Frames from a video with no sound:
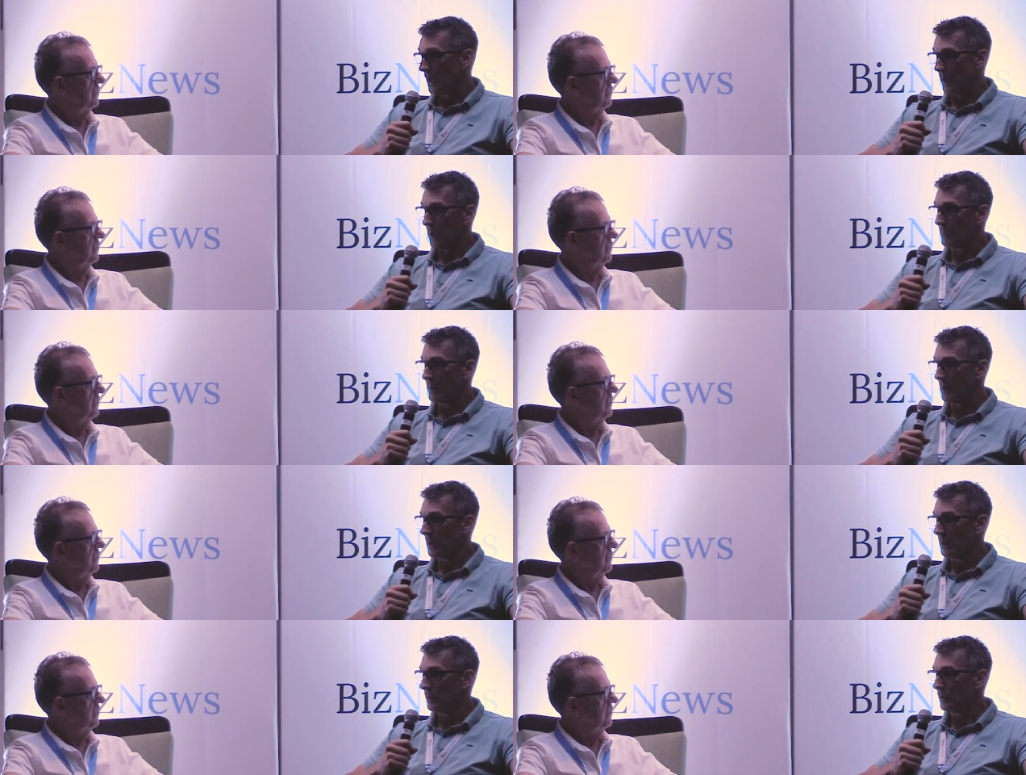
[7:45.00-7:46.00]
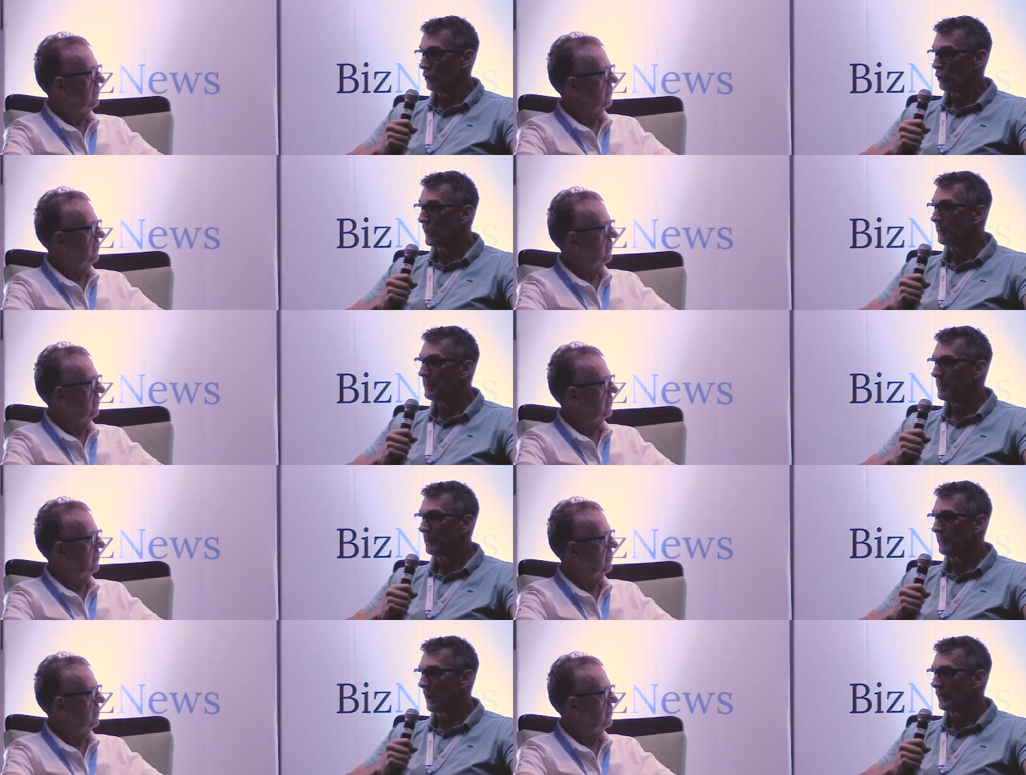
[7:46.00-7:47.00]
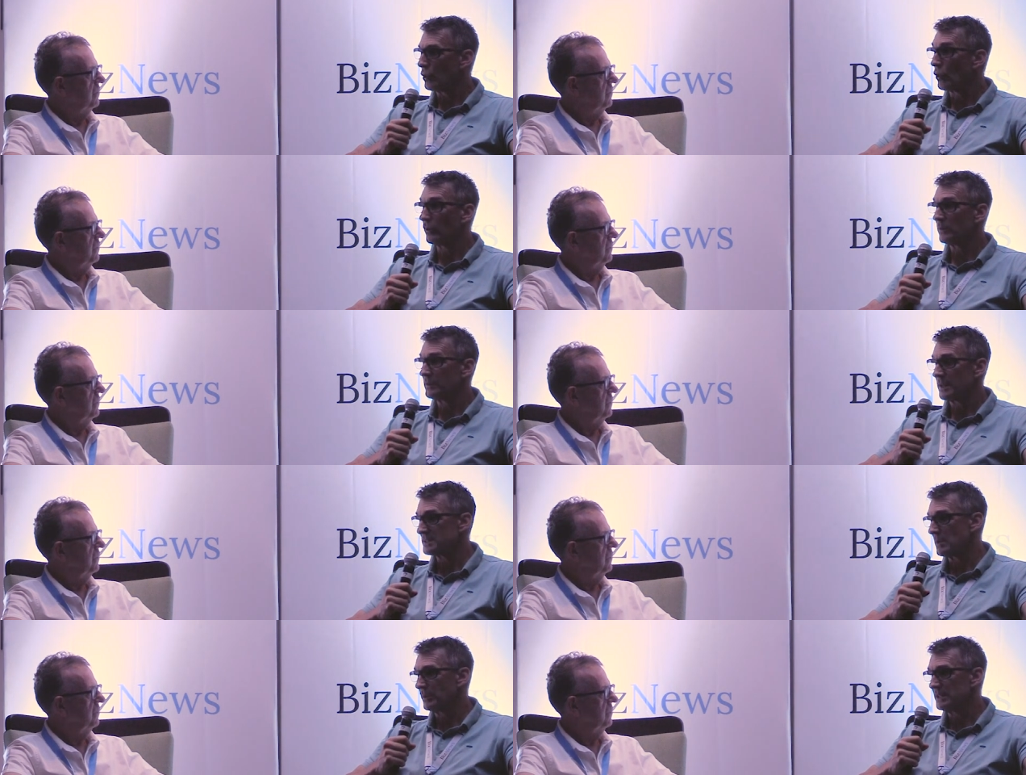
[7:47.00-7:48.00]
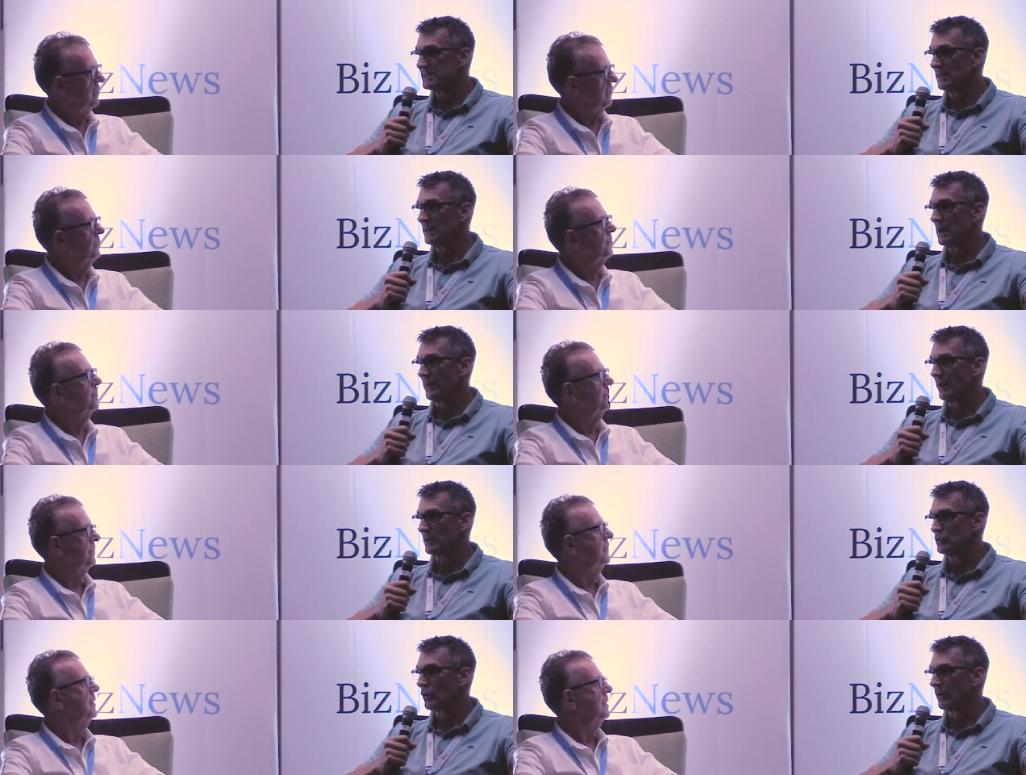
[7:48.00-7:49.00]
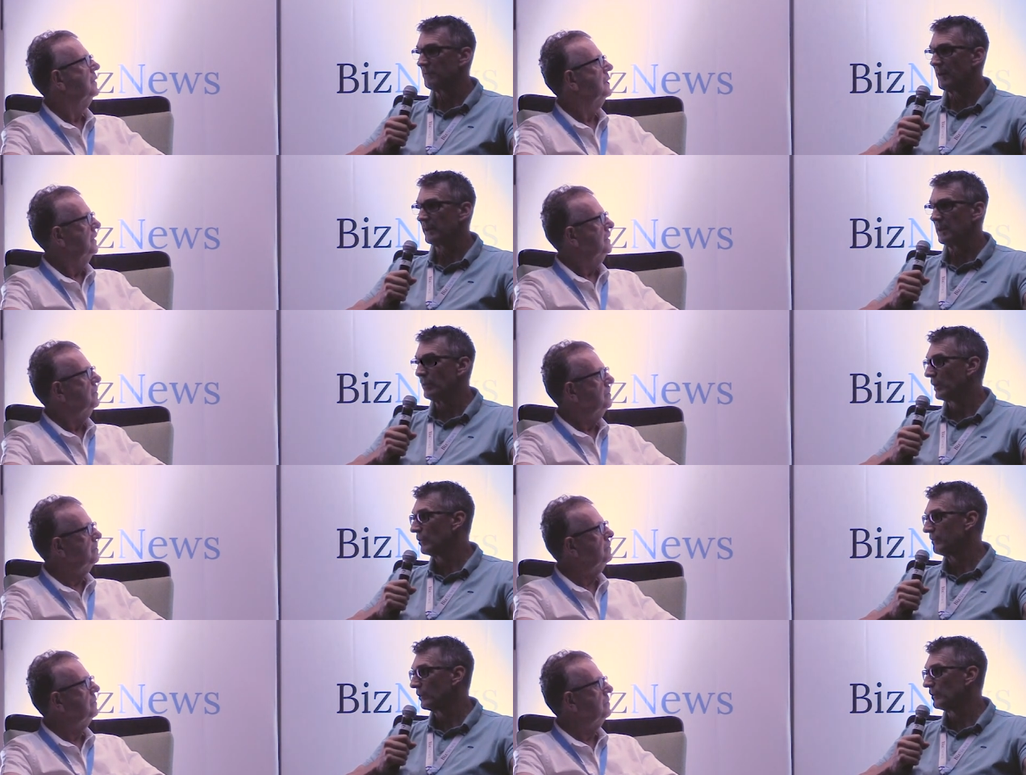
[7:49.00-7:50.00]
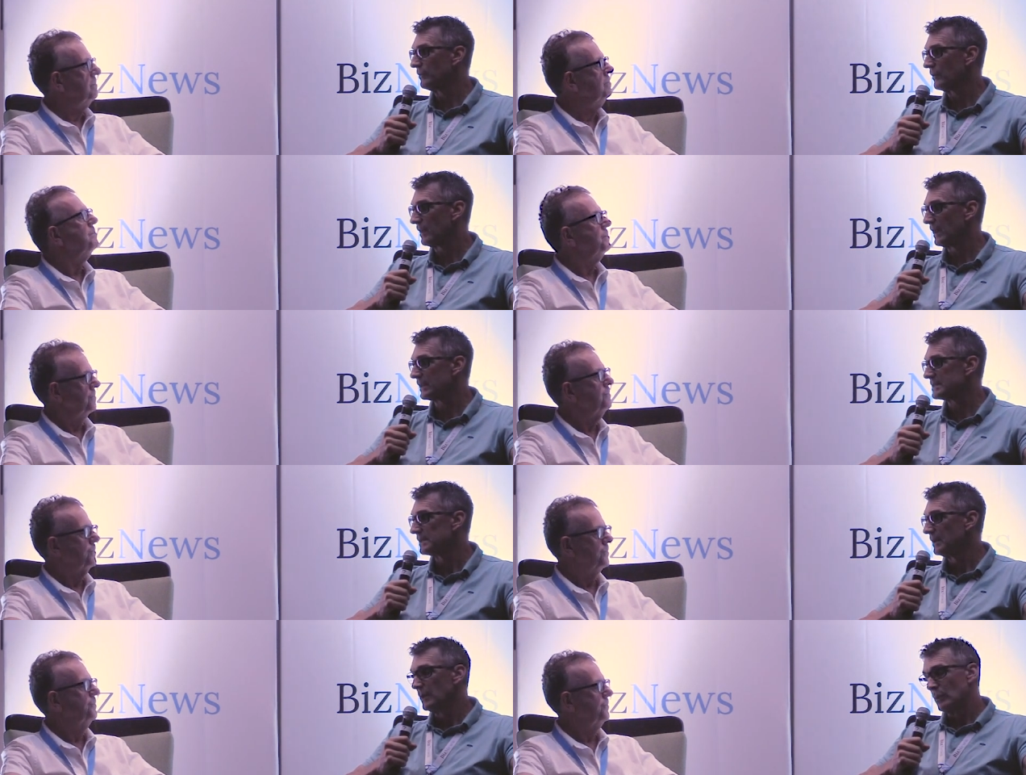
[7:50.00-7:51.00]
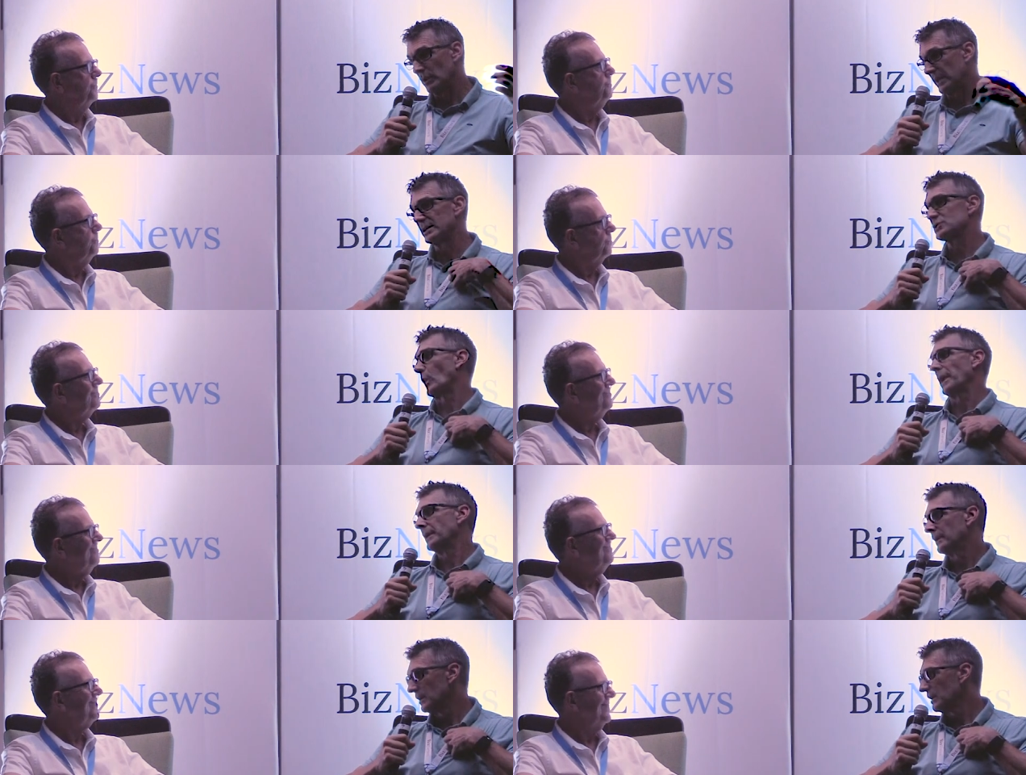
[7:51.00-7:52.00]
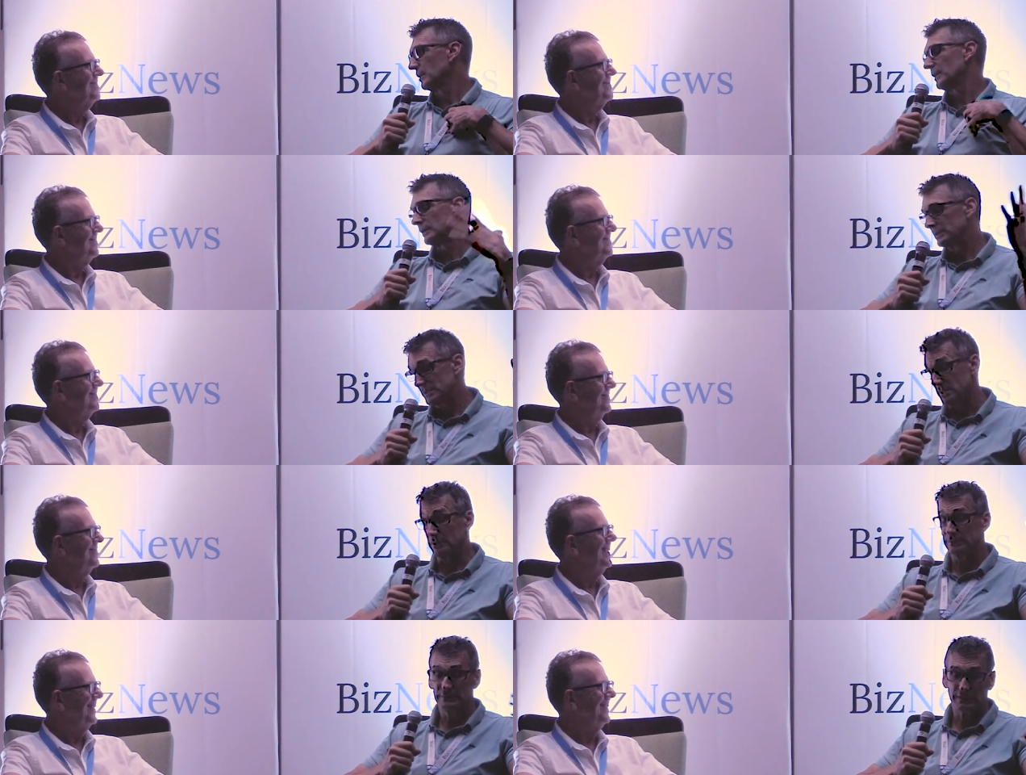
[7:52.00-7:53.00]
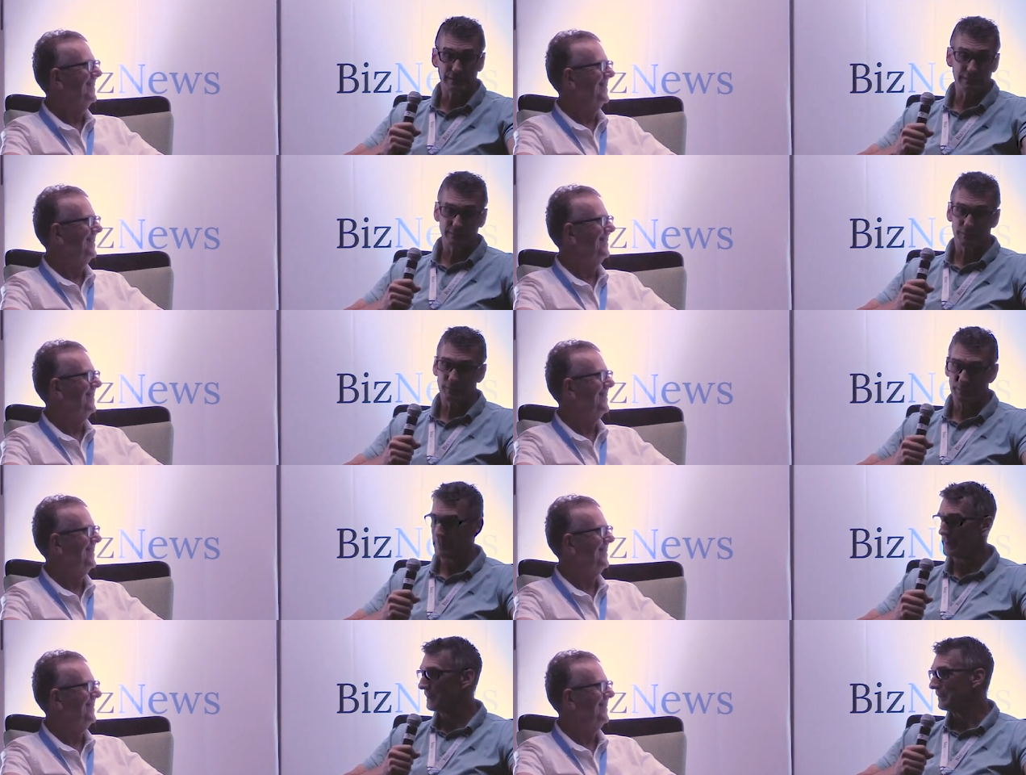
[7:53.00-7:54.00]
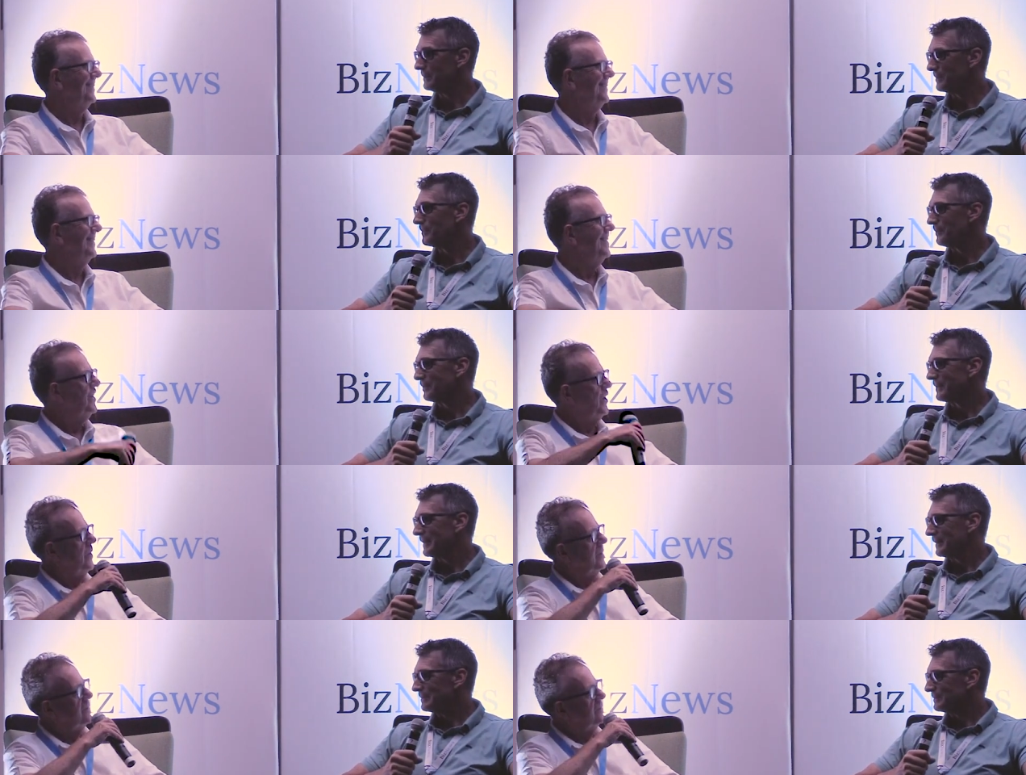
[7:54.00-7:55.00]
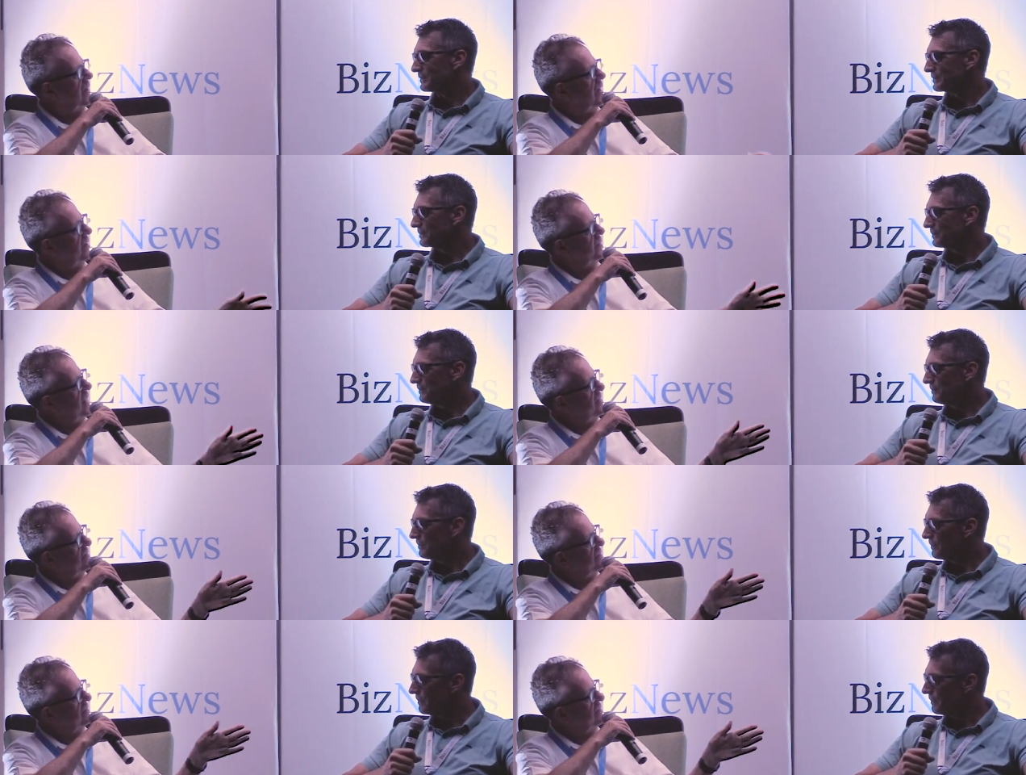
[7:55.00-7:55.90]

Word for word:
Speaker 1: Um, I you get people now you can't, as somebody said the other night, you can't find anybody who voted for the Nats. Well, here's one, you know. So yeah, yeah.
Speaker 2: So how did that